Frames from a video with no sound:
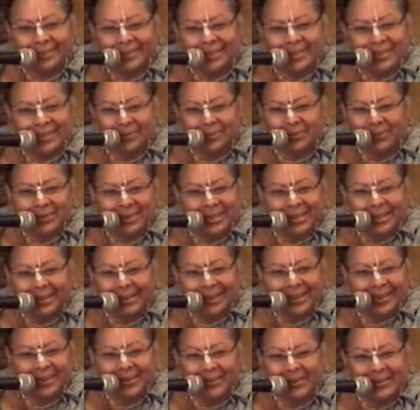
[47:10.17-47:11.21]
Because if you get
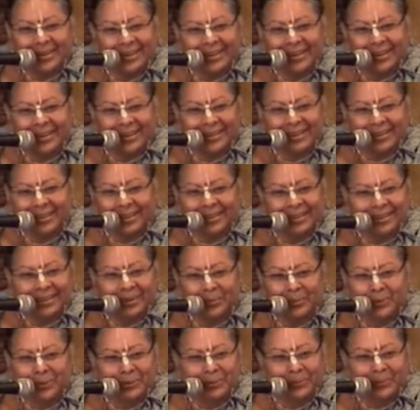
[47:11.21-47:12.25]
anywhere near the little
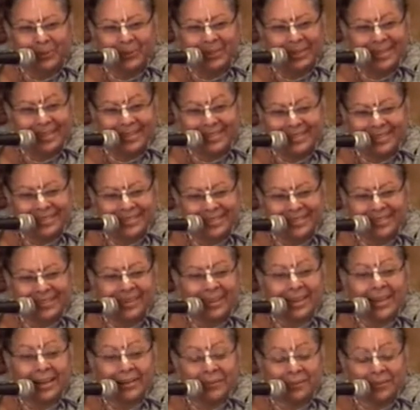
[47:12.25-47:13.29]
blue boy, that's it. Your
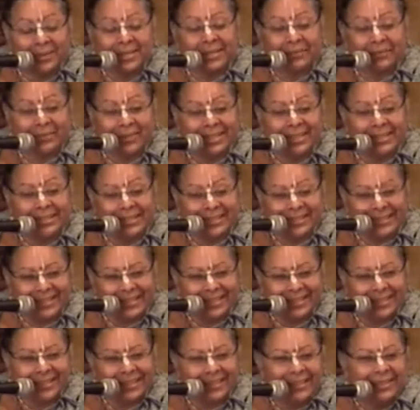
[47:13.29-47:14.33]
life is finished.
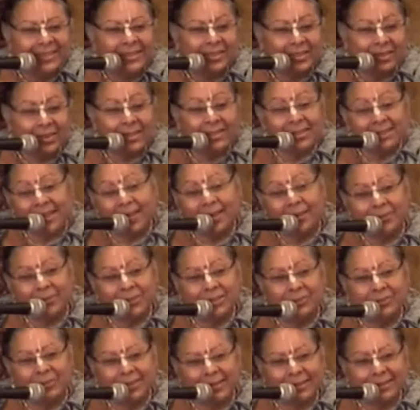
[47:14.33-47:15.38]
So his life was
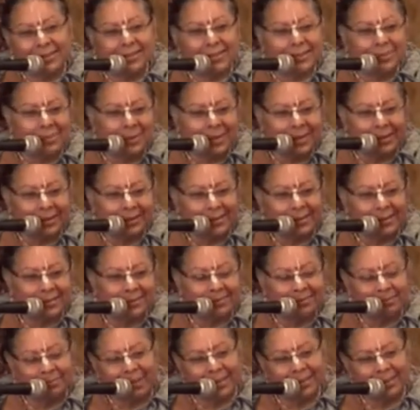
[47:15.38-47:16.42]
finished because
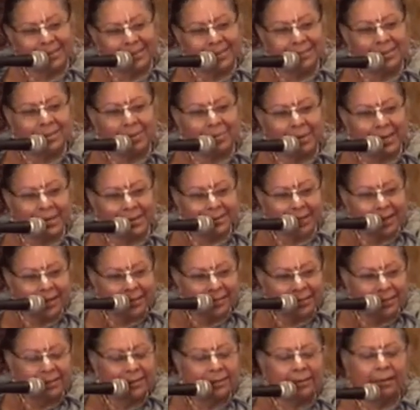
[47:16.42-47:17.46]
Bhakti Tirtha Maharaj had
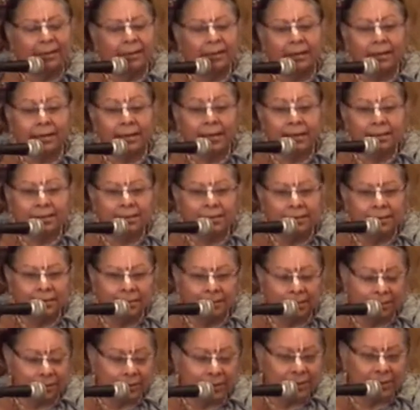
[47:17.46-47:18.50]
connected
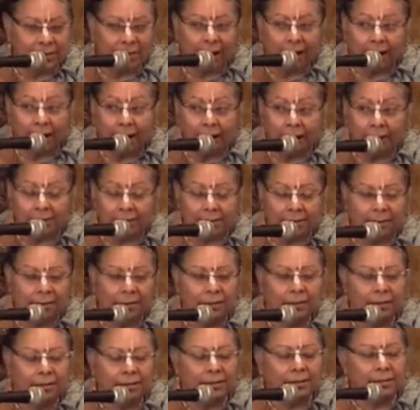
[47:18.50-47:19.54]
into his heart
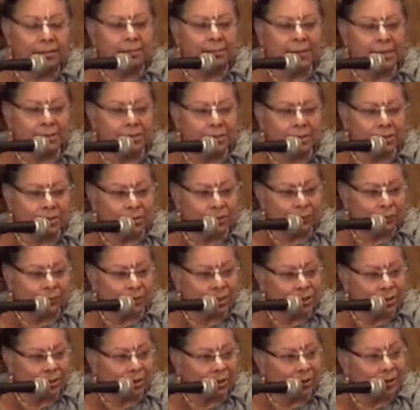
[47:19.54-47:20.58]
this message of
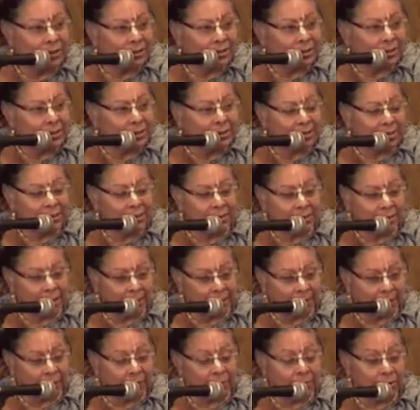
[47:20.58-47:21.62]
Krishna consciousness
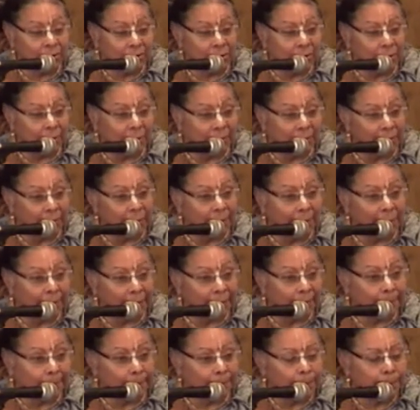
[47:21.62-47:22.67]
coming from Srila
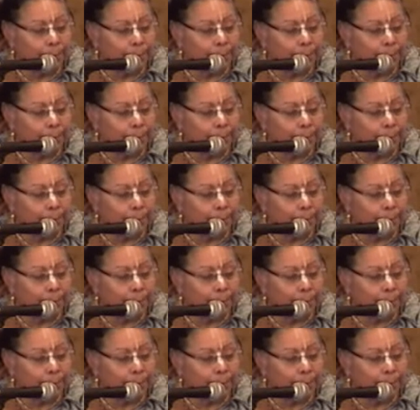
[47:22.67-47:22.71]
Prabhupada.